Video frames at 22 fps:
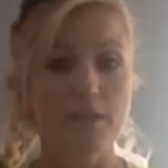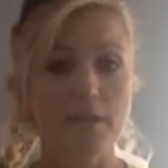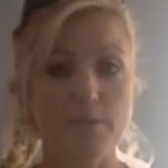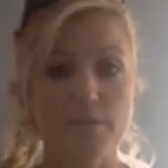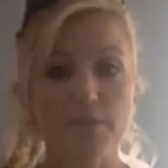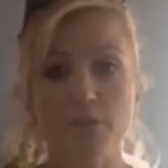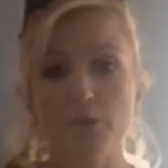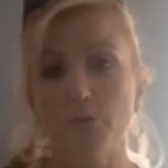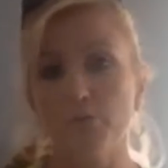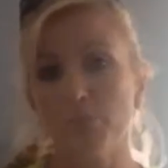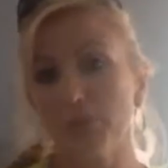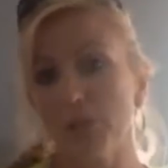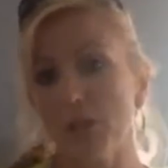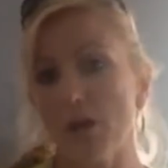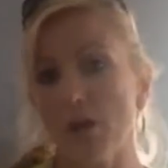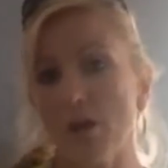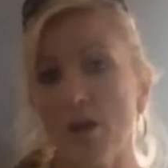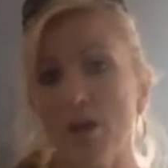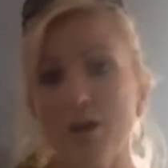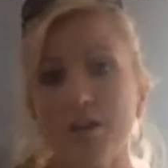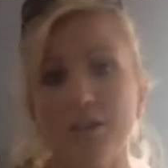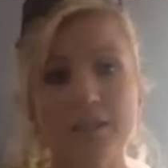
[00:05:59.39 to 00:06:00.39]
maybe you
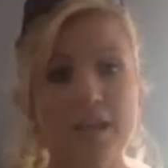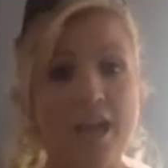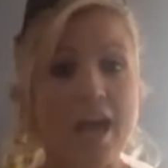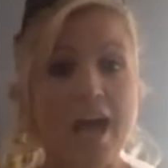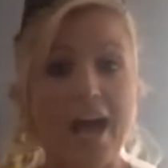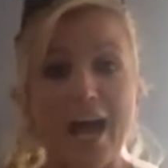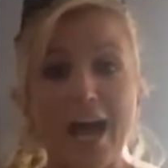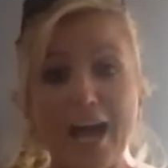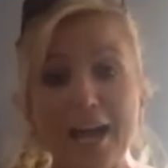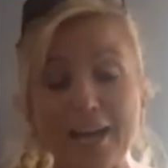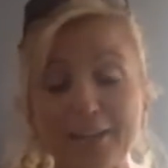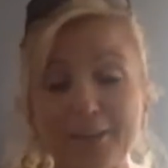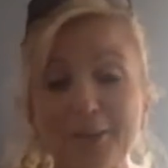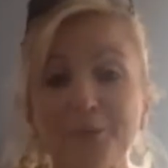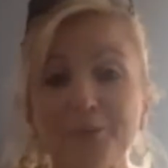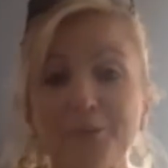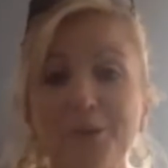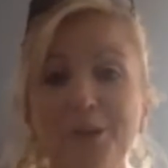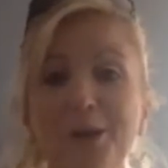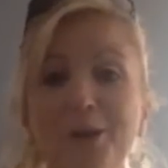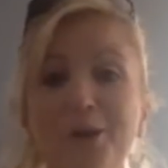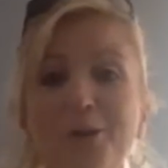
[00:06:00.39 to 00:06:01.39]
blog, I
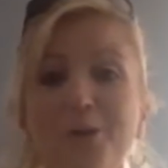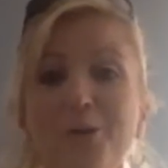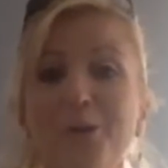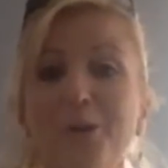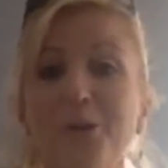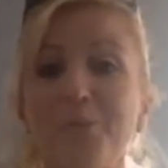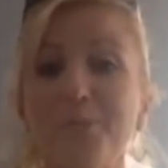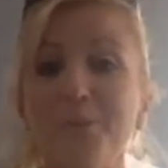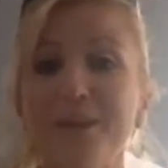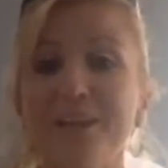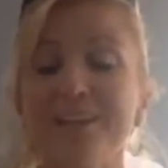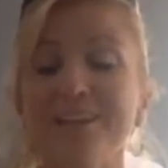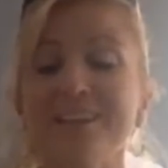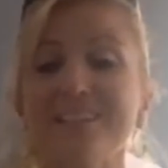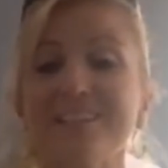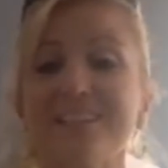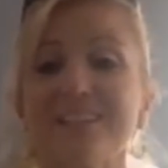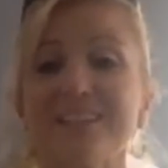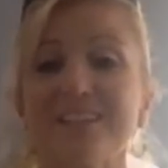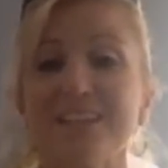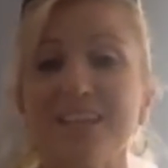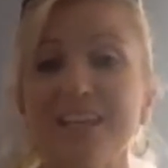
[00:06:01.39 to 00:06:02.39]
don't know,
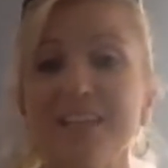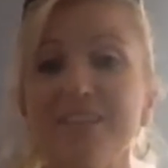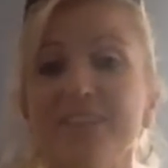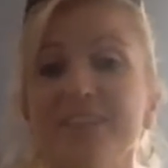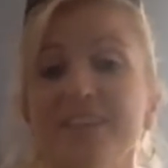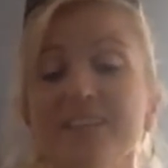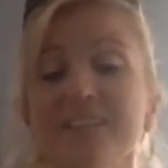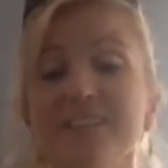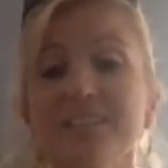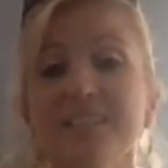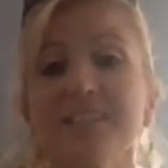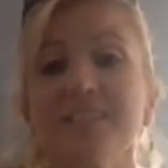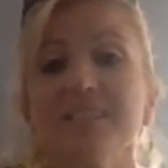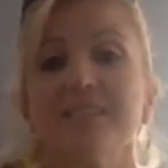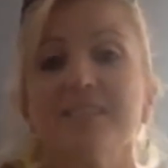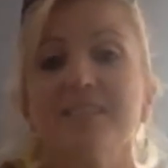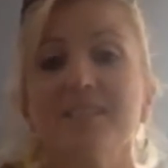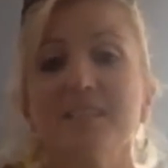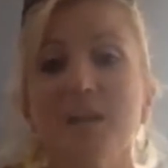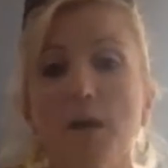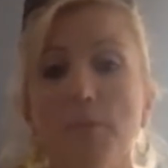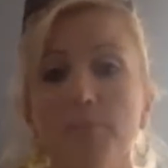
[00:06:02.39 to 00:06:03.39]
but it, this can
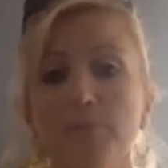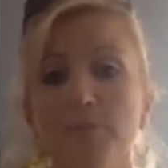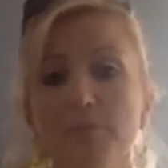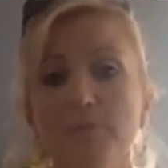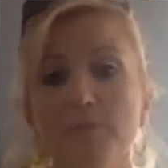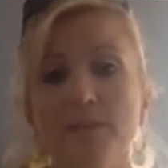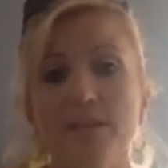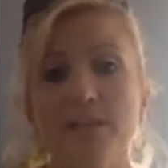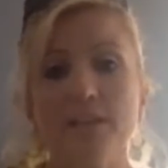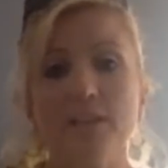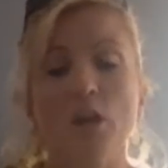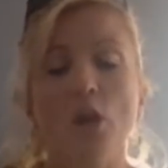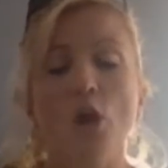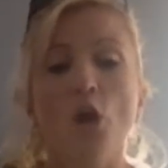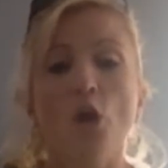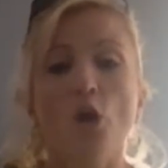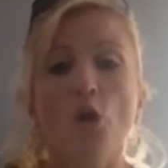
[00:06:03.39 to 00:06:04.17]
supplement